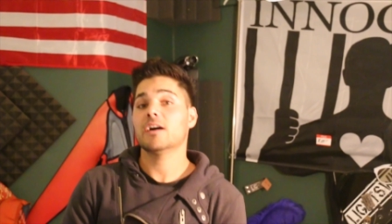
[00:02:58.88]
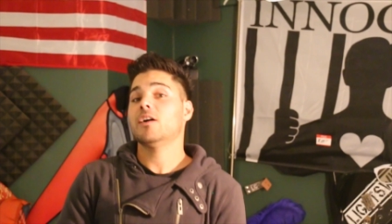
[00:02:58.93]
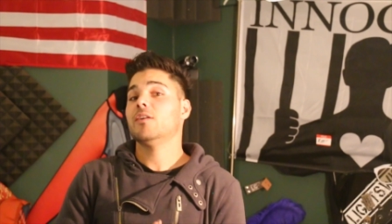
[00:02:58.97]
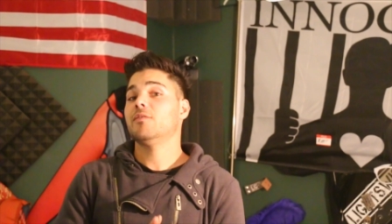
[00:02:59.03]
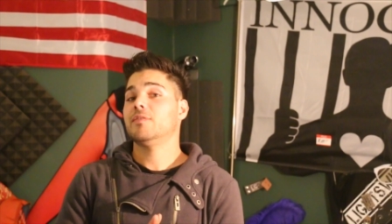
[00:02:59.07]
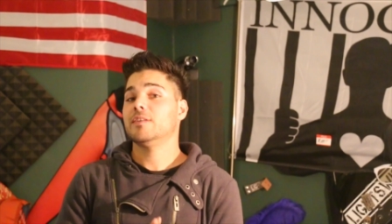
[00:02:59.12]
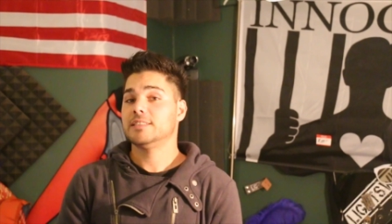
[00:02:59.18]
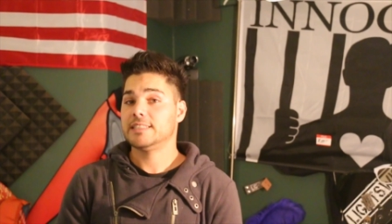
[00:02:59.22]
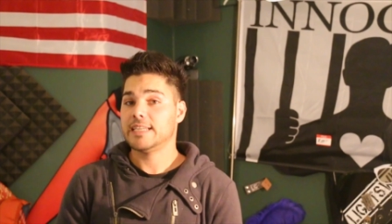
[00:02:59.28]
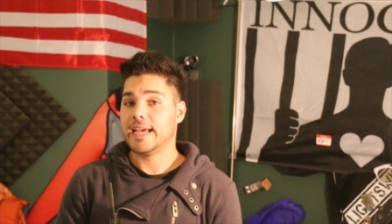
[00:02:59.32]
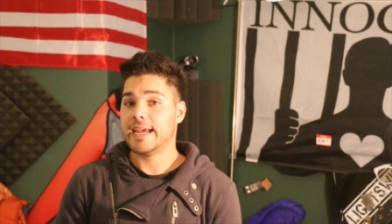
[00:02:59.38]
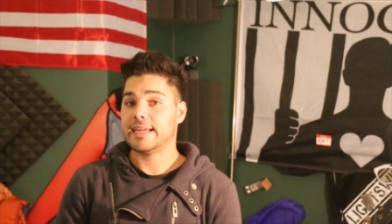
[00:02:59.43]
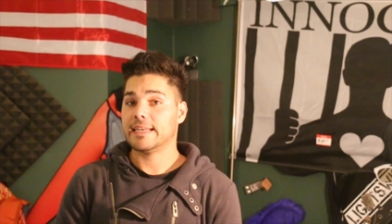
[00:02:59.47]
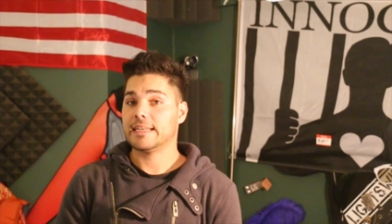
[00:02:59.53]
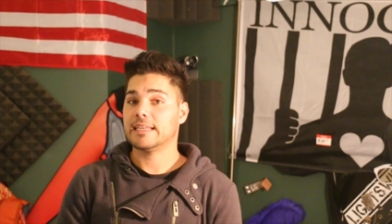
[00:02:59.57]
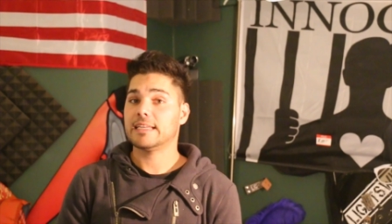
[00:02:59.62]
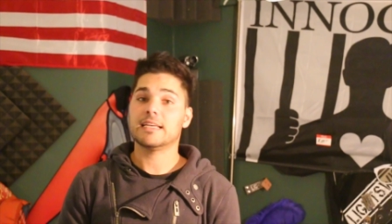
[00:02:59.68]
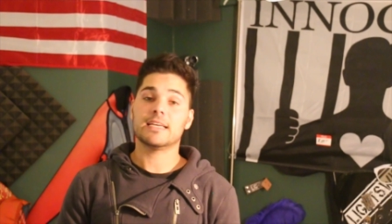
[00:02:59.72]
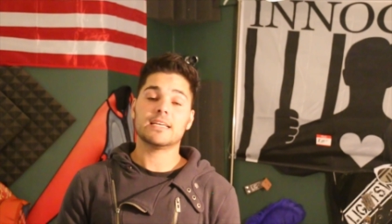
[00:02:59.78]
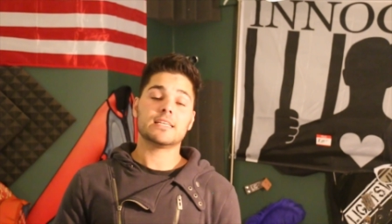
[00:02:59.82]
of a
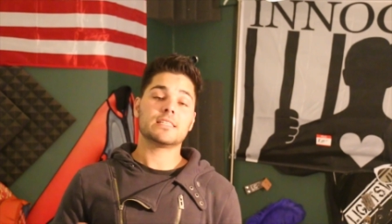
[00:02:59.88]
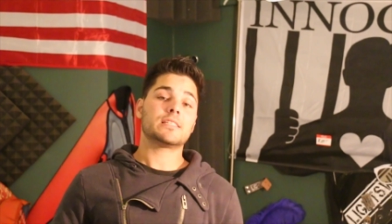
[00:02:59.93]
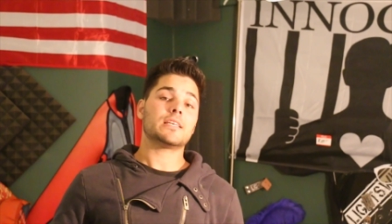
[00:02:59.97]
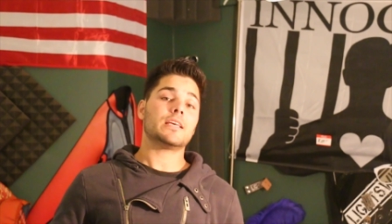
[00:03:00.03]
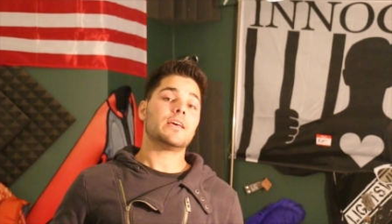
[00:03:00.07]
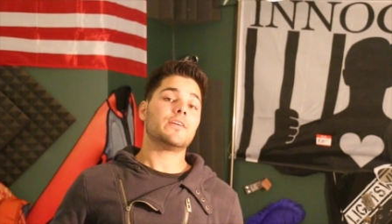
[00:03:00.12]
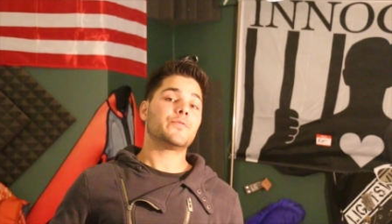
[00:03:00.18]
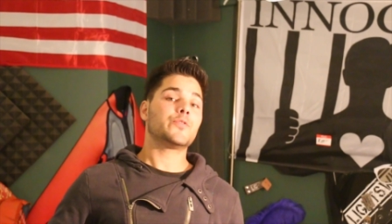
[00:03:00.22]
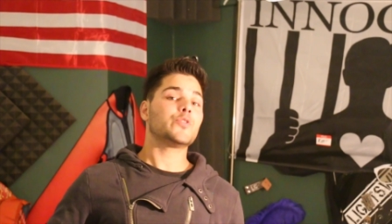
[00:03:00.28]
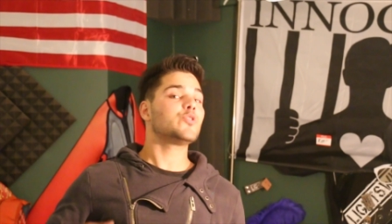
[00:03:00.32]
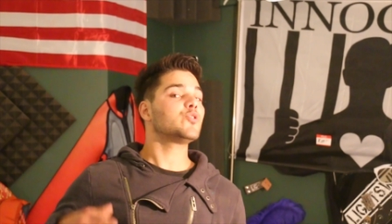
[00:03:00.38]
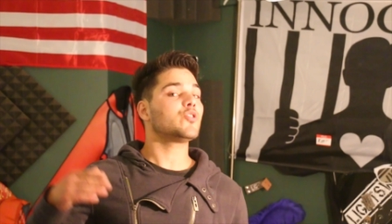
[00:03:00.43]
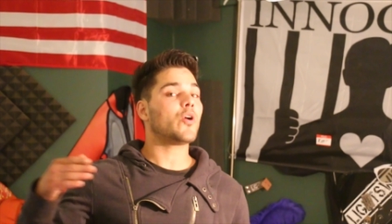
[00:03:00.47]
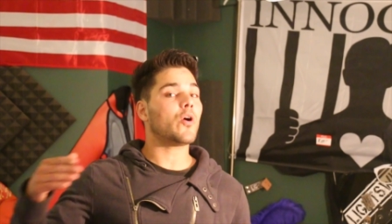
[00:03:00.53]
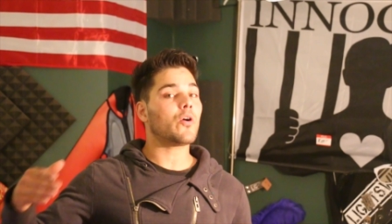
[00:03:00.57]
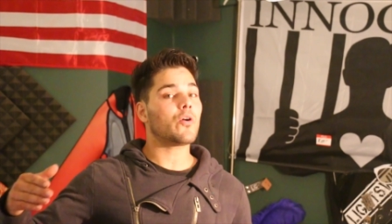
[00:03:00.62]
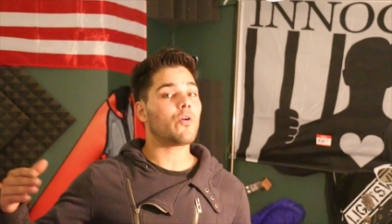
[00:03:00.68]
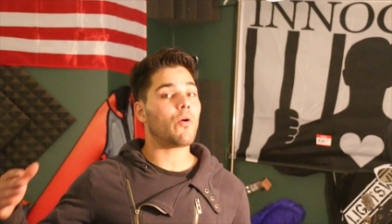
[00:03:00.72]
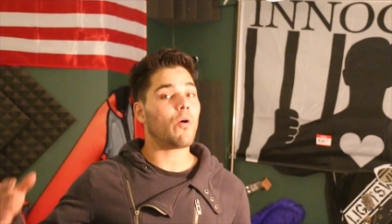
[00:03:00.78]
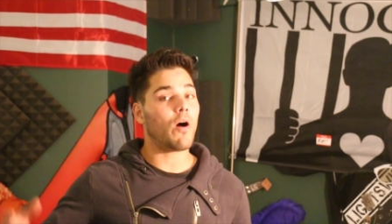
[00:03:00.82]
date is if you
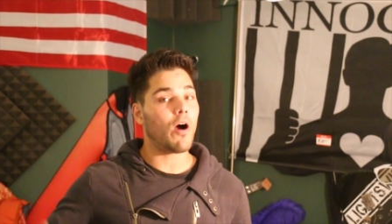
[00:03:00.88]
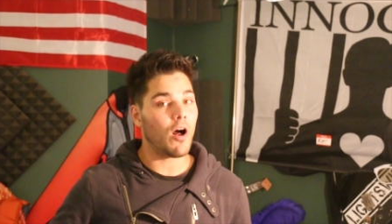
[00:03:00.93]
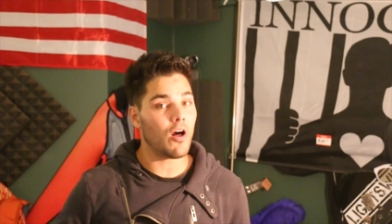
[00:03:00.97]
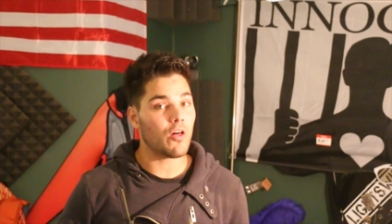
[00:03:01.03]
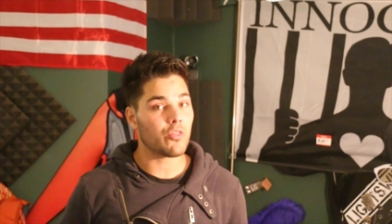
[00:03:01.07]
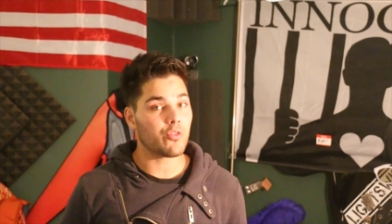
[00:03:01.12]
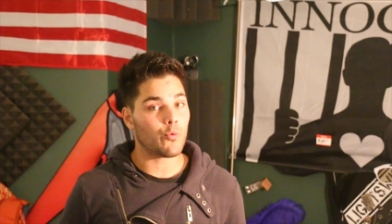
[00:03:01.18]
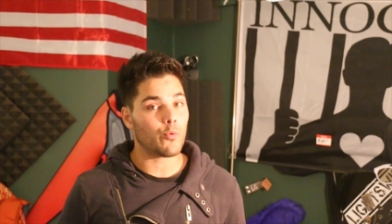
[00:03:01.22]
don't go all the